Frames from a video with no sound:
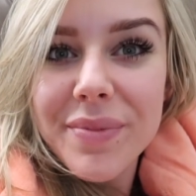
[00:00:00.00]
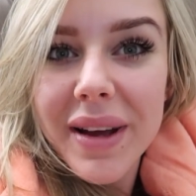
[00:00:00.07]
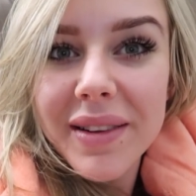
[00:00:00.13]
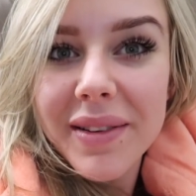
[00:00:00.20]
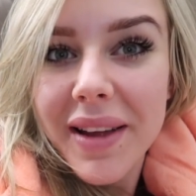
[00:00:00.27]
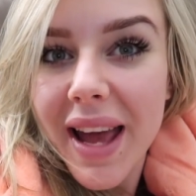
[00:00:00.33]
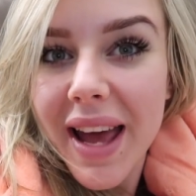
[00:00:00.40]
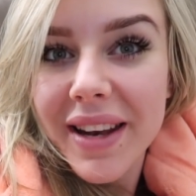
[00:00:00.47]

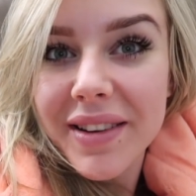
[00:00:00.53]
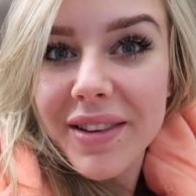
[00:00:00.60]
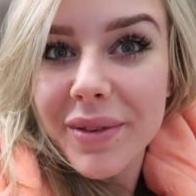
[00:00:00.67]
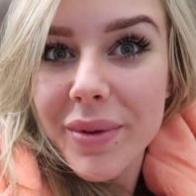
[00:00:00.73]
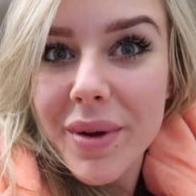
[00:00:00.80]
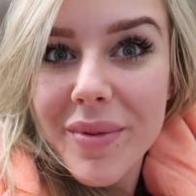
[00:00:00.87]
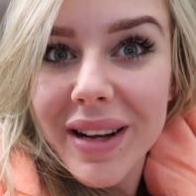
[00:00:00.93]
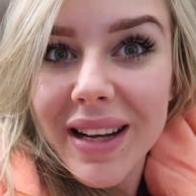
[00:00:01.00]
Paisley had a
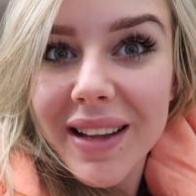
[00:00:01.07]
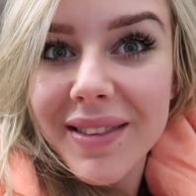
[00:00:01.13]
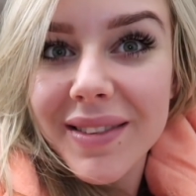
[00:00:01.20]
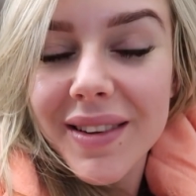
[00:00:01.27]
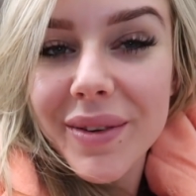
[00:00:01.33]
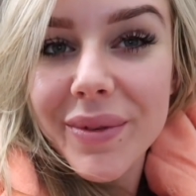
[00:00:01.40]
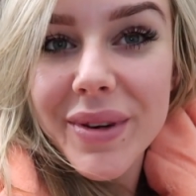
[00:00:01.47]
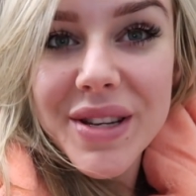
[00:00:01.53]
swimming
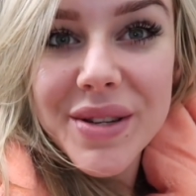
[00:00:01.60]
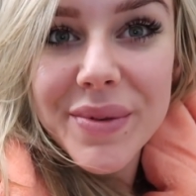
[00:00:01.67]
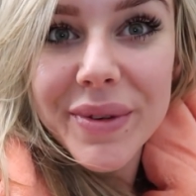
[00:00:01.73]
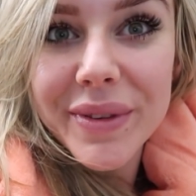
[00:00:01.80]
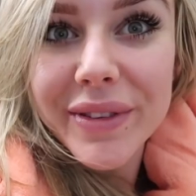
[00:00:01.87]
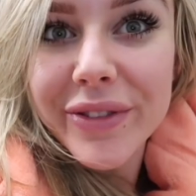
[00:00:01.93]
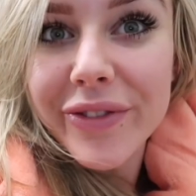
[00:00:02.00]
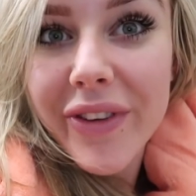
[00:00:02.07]
lesson, which
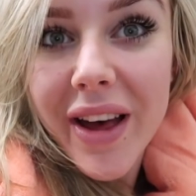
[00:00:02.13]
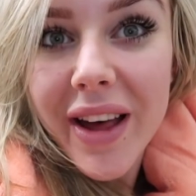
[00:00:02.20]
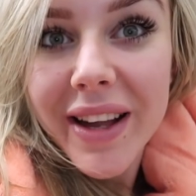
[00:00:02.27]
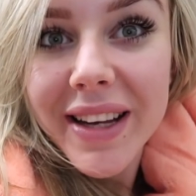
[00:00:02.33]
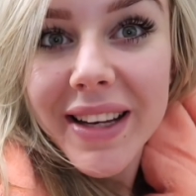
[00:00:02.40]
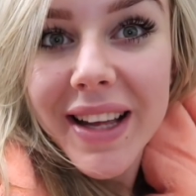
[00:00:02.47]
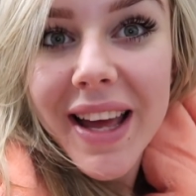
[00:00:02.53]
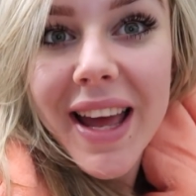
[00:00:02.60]
was
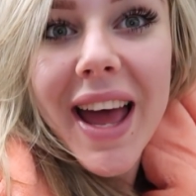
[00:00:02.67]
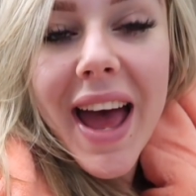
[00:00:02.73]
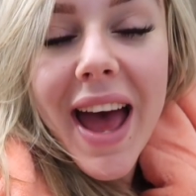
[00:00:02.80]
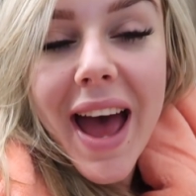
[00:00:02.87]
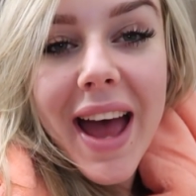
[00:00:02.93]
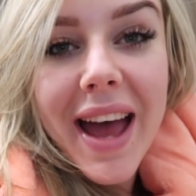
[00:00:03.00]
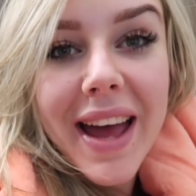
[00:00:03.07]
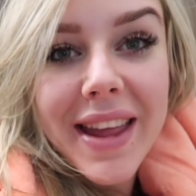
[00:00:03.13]
fun.
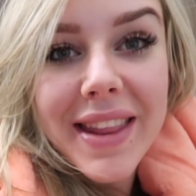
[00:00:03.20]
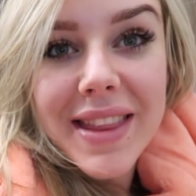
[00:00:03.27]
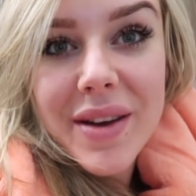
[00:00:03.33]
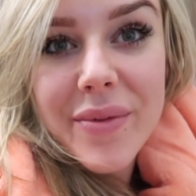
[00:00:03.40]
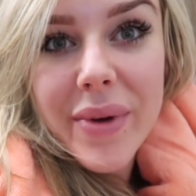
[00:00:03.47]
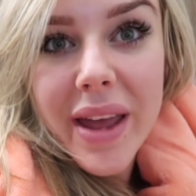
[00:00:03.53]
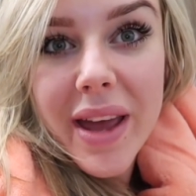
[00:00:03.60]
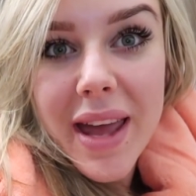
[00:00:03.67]
And
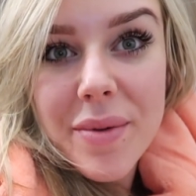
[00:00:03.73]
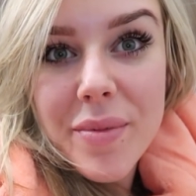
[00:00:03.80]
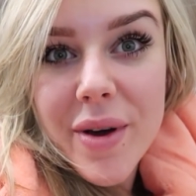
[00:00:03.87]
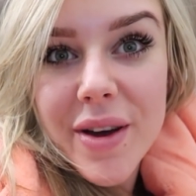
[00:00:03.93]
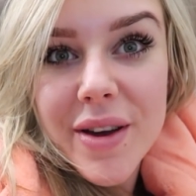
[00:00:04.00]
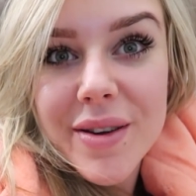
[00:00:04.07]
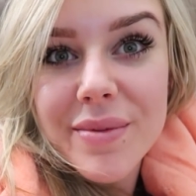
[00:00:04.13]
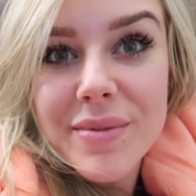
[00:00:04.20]
then we came
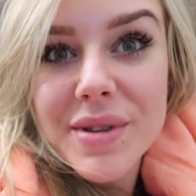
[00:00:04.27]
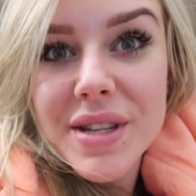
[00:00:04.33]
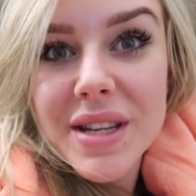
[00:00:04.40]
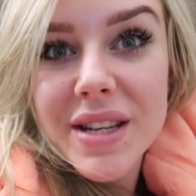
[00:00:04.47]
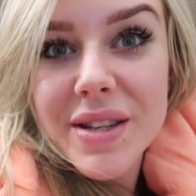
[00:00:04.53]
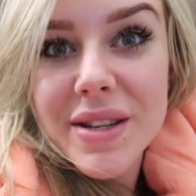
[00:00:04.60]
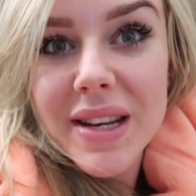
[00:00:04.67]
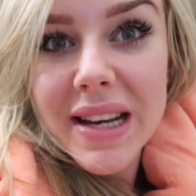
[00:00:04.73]
home,
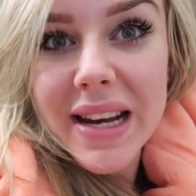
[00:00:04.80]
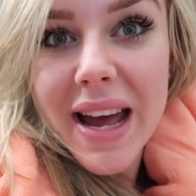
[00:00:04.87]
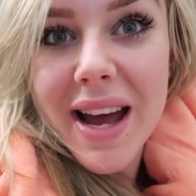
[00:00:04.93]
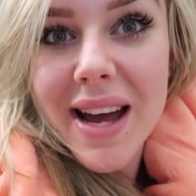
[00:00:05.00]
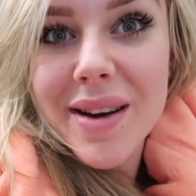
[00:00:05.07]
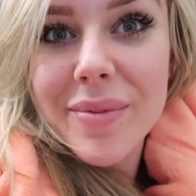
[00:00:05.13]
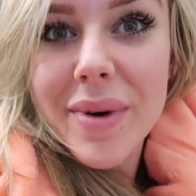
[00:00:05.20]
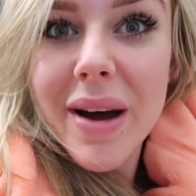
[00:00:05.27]
she took a
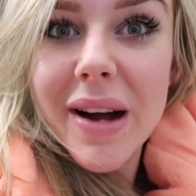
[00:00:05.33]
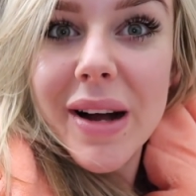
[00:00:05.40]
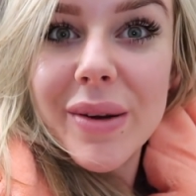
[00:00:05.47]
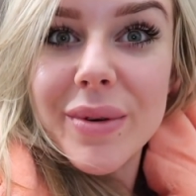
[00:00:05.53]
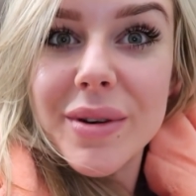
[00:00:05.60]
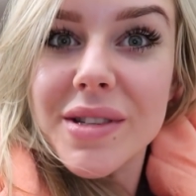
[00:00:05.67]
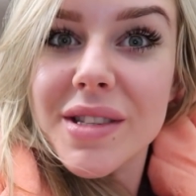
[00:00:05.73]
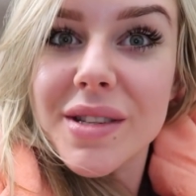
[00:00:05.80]
nap, I
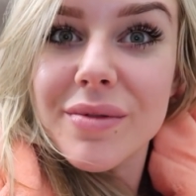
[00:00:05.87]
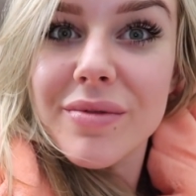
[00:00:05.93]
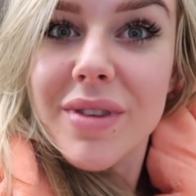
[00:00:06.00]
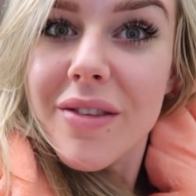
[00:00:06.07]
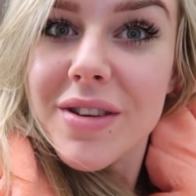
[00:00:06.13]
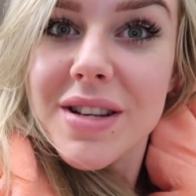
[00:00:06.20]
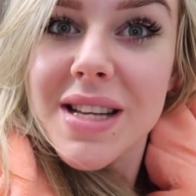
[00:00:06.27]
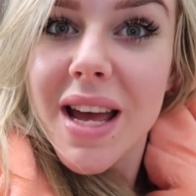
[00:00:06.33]
watched some
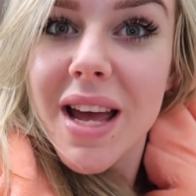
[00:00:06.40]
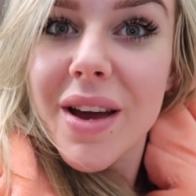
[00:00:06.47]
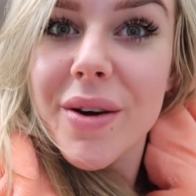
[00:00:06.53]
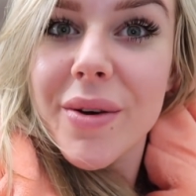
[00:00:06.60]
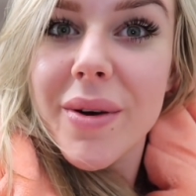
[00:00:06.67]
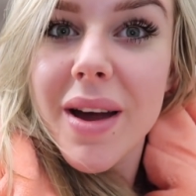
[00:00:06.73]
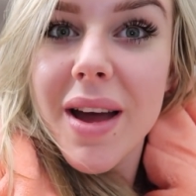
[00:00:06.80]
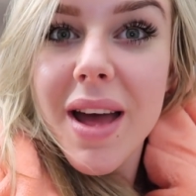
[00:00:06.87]

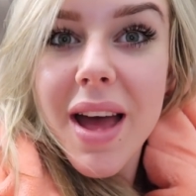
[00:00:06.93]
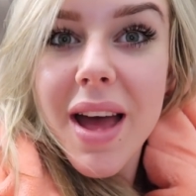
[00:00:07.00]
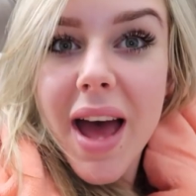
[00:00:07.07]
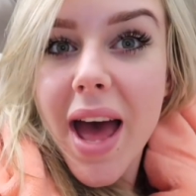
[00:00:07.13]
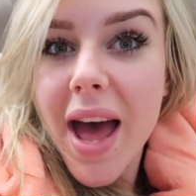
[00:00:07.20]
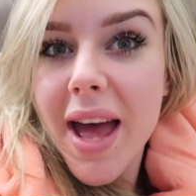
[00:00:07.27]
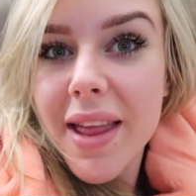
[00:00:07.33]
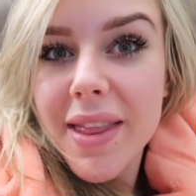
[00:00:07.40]
Riverdale.
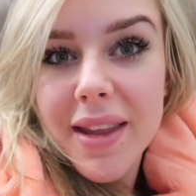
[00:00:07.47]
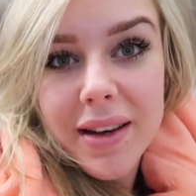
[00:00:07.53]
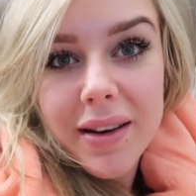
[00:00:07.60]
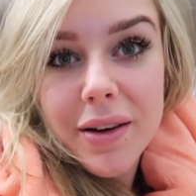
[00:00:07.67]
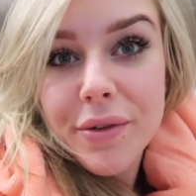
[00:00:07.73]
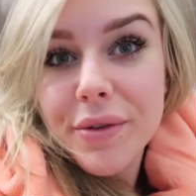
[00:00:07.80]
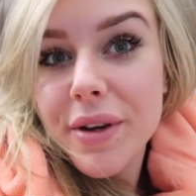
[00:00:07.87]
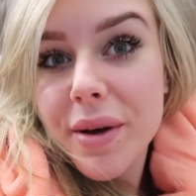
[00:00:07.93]
And
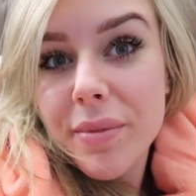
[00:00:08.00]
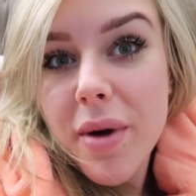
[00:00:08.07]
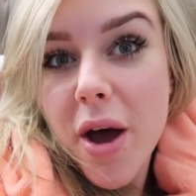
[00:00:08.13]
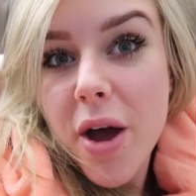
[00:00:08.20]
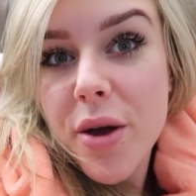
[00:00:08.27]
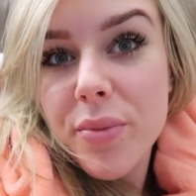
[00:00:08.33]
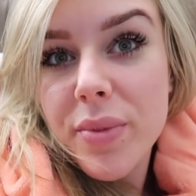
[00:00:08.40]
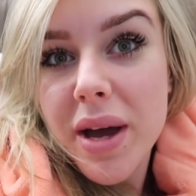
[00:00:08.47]
then we come
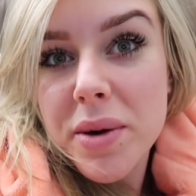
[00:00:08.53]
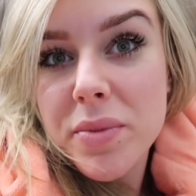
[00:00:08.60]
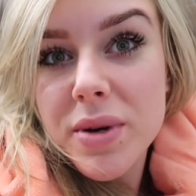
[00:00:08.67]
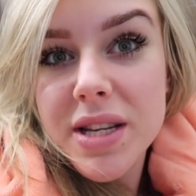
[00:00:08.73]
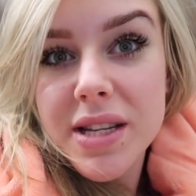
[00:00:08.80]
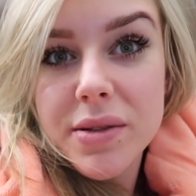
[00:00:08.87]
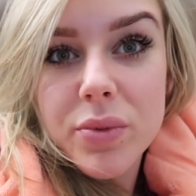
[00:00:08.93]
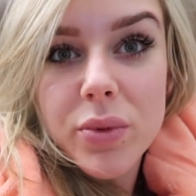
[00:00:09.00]
home and we
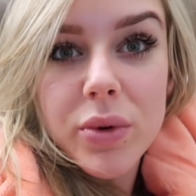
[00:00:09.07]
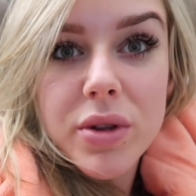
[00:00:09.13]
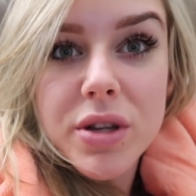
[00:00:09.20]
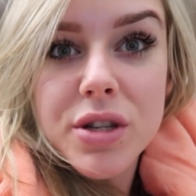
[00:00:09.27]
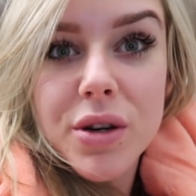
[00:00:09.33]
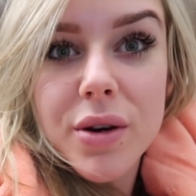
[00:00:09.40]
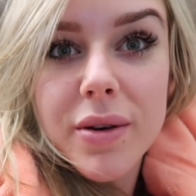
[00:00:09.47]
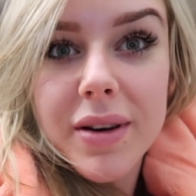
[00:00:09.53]
just walked the
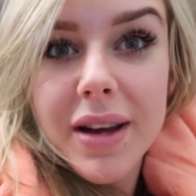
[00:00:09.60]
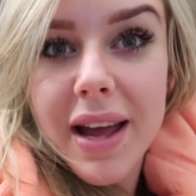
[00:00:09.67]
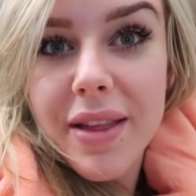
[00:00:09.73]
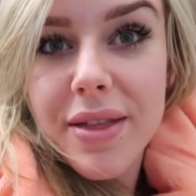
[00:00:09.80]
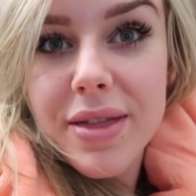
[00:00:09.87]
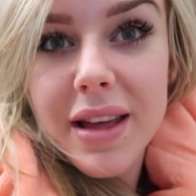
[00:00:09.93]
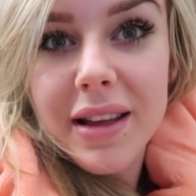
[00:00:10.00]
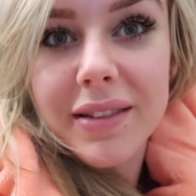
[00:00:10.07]
dog
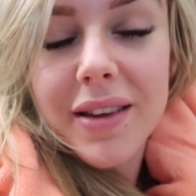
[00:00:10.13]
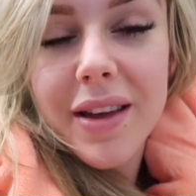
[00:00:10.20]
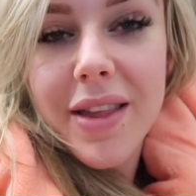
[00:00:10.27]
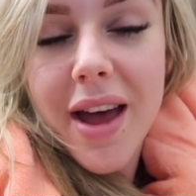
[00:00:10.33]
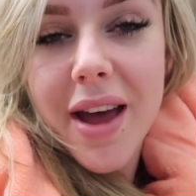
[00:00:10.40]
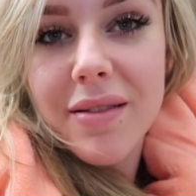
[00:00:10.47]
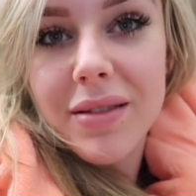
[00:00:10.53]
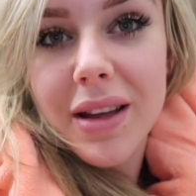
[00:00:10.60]
and things like
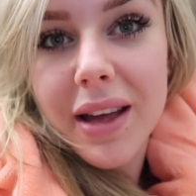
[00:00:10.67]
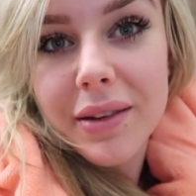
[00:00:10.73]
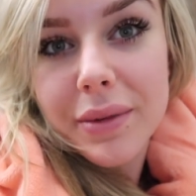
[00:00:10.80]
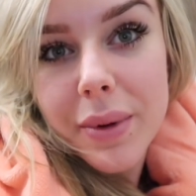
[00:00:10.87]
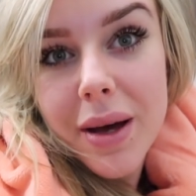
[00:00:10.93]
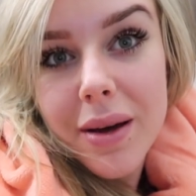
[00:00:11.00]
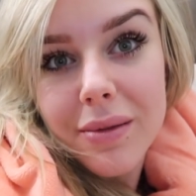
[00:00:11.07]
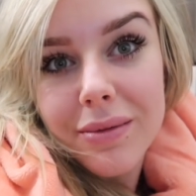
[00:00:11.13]
that as
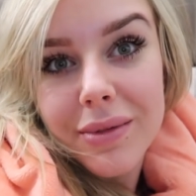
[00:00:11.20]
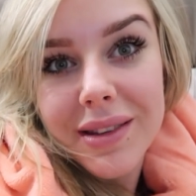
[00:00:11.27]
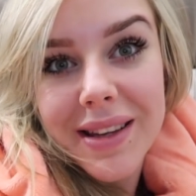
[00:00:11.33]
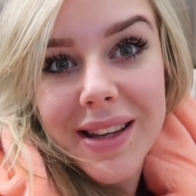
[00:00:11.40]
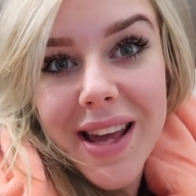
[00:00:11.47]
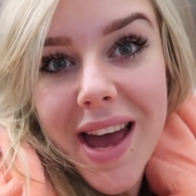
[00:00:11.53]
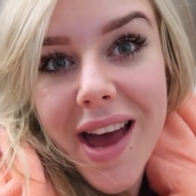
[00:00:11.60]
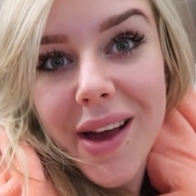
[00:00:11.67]
well. So
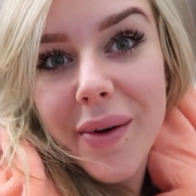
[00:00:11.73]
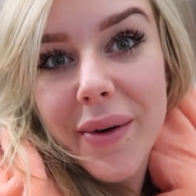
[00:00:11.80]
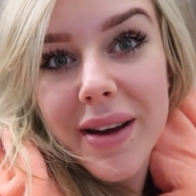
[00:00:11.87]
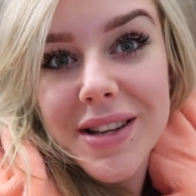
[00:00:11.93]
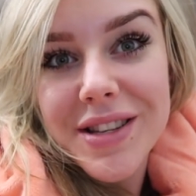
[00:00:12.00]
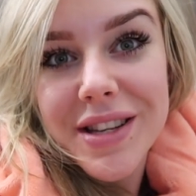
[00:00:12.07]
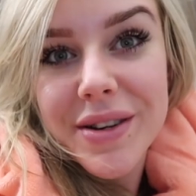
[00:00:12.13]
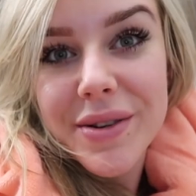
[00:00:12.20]
yeah, quite
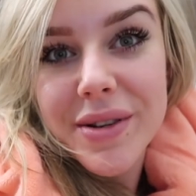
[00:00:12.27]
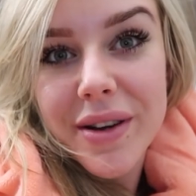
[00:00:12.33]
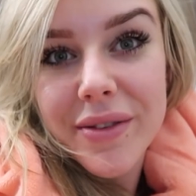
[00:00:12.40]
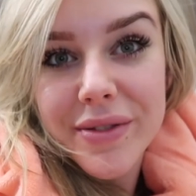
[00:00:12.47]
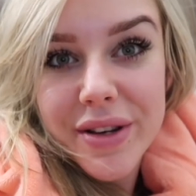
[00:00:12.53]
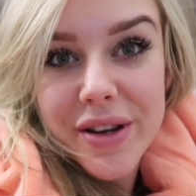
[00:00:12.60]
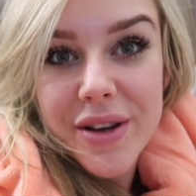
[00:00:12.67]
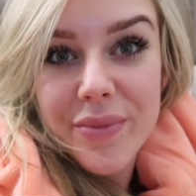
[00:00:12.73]
a chilled
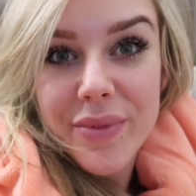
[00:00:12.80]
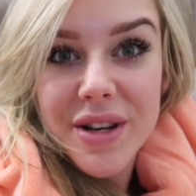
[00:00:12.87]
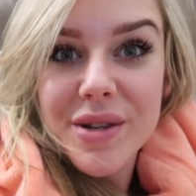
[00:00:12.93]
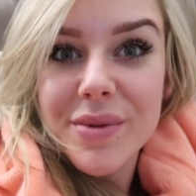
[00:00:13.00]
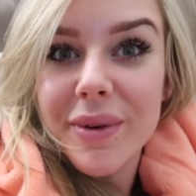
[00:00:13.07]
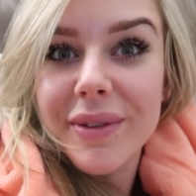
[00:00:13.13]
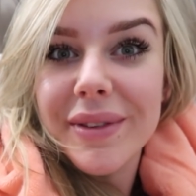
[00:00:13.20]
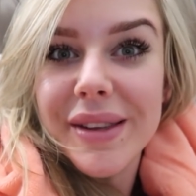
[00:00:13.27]
afternoon,
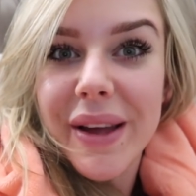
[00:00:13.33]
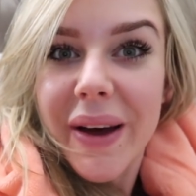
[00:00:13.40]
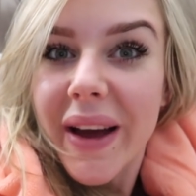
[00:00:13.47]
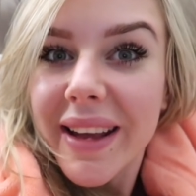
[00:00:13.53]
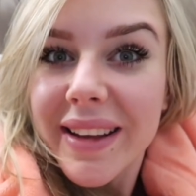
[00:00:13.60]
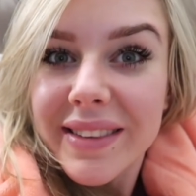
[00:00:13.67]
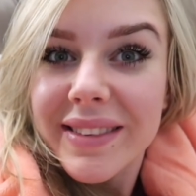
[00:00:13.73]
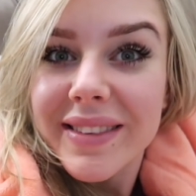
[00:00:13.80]
which was
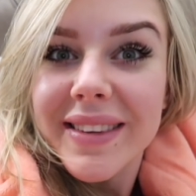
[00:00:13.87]
nice.